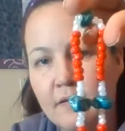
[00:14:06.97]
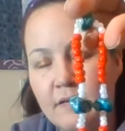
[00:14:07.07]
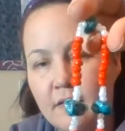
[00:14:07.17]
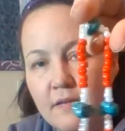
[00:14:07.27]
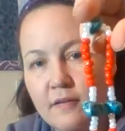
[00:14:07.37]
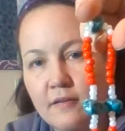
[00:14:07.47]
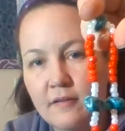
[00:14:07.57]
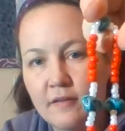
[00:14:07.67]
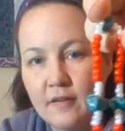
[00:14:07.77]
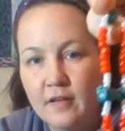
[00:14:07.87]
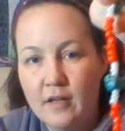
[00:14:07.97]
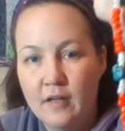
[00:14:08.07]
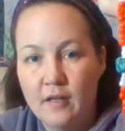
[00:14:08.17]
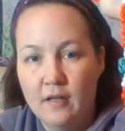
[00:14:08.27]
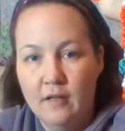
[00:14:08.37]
and I will talk about praying the